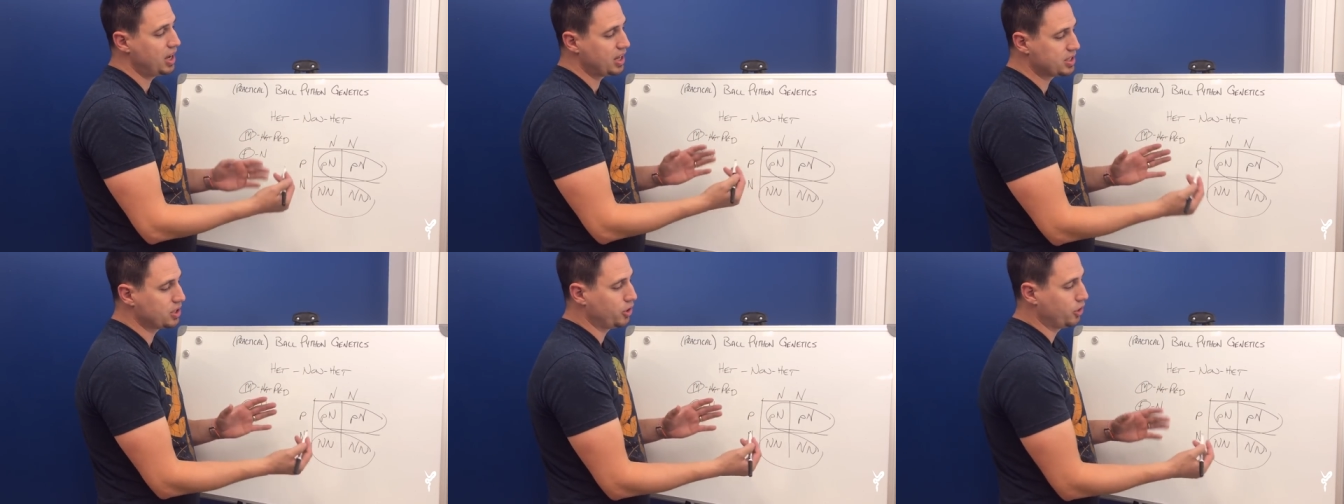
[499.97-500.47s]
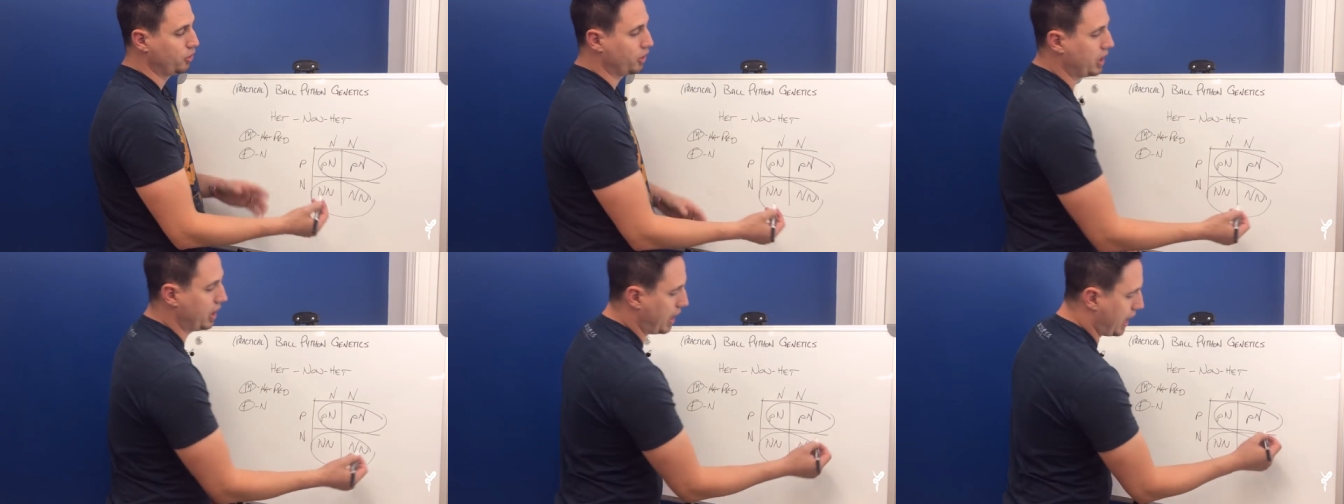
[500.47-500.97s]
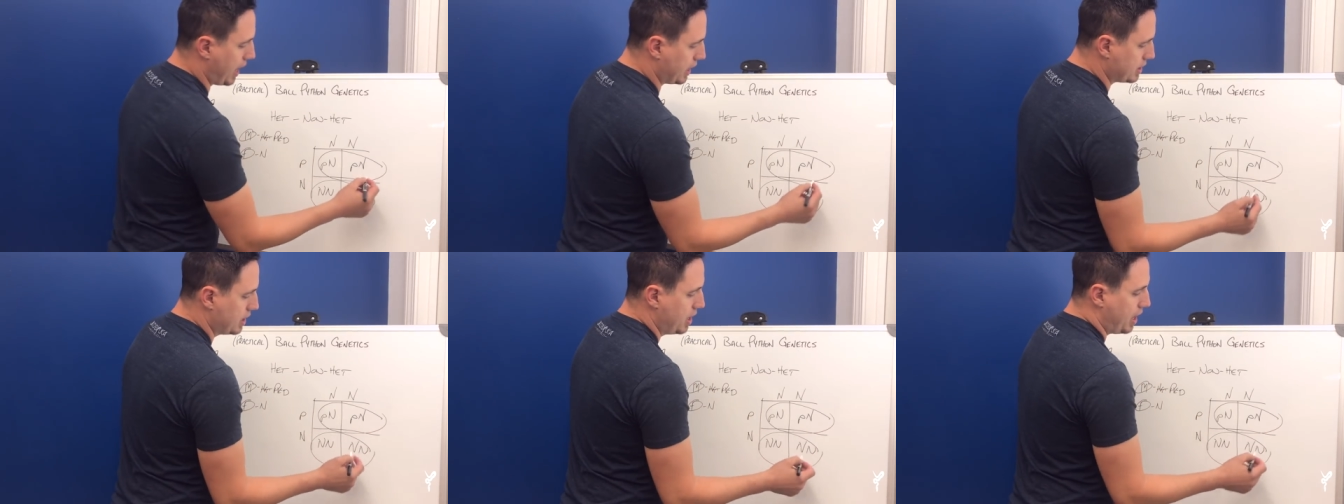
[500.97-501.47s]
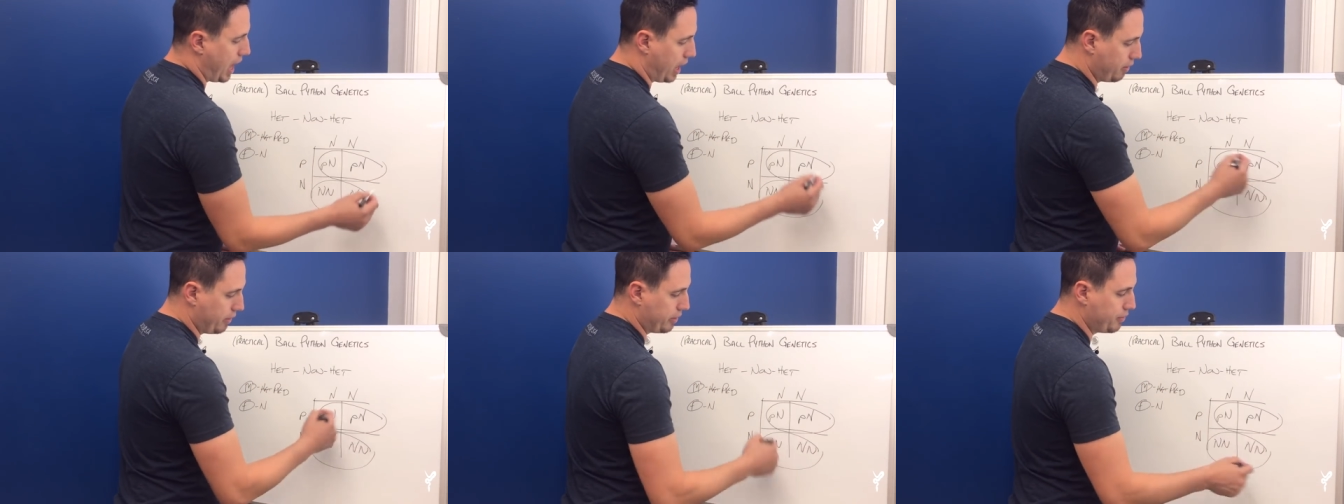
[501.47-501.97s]
And so you're looking at, out
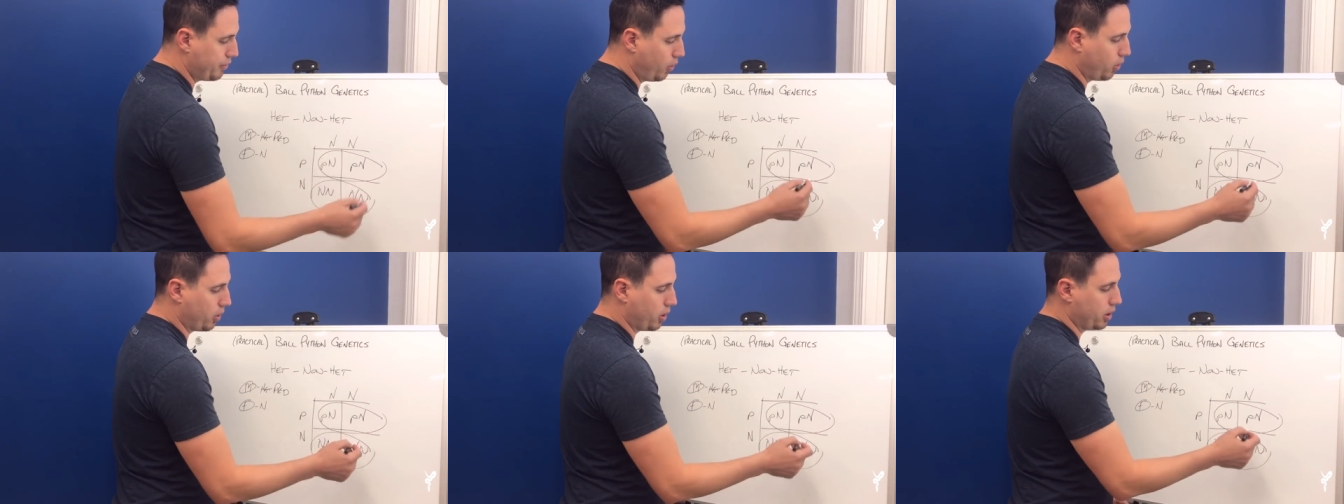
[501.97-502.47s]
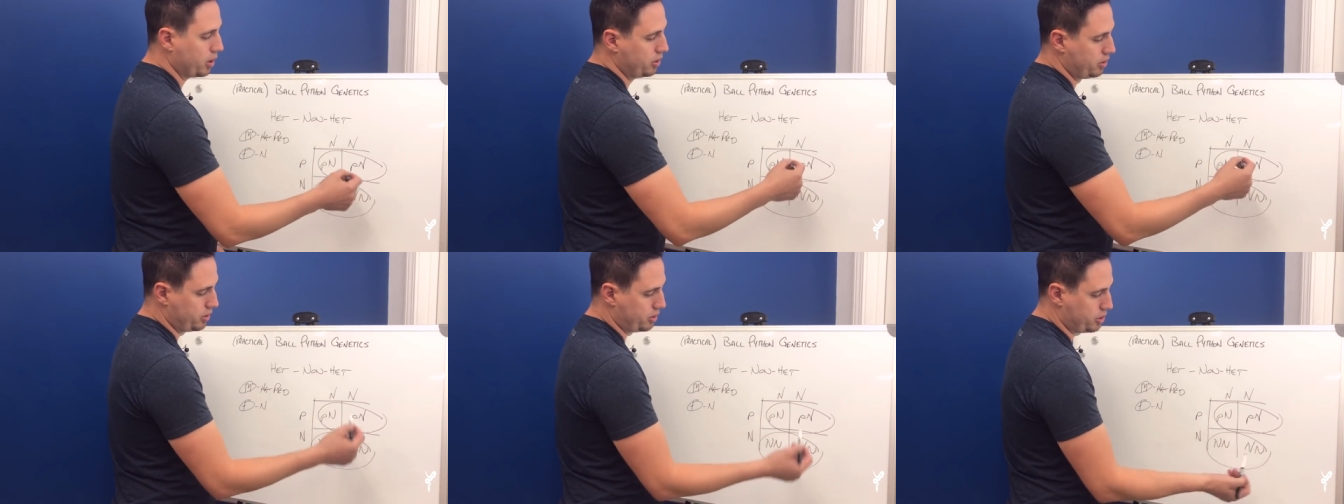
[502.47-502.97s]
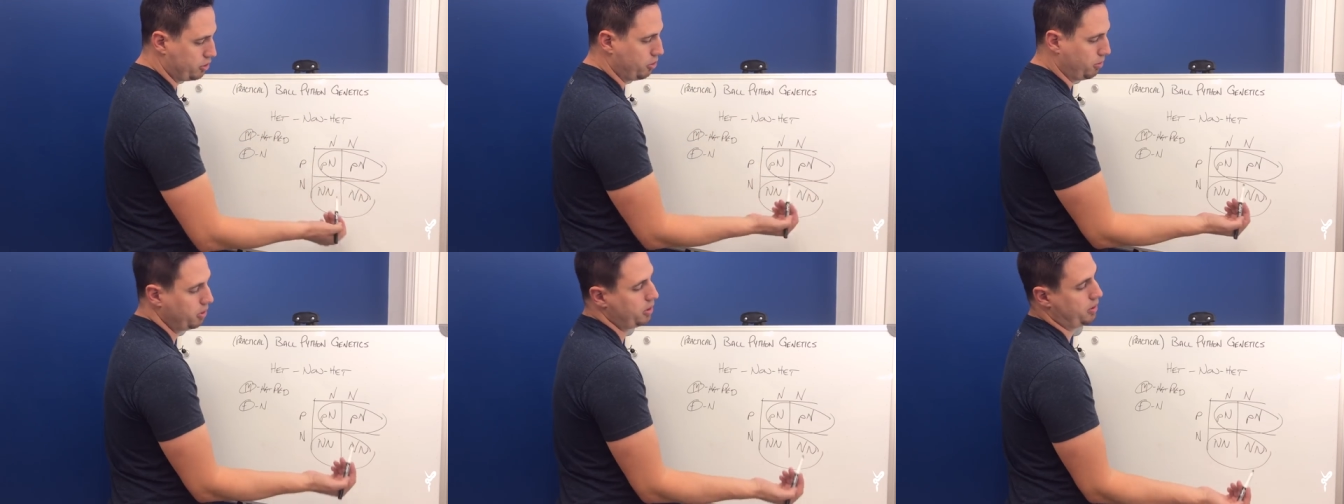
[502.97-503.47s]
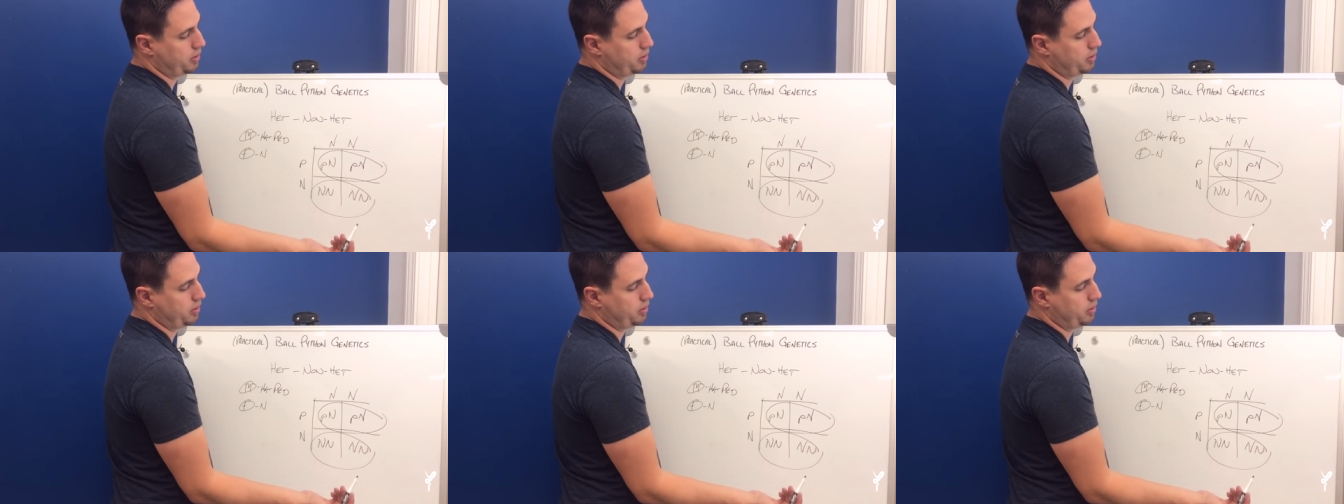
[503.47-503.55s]
of every four, two,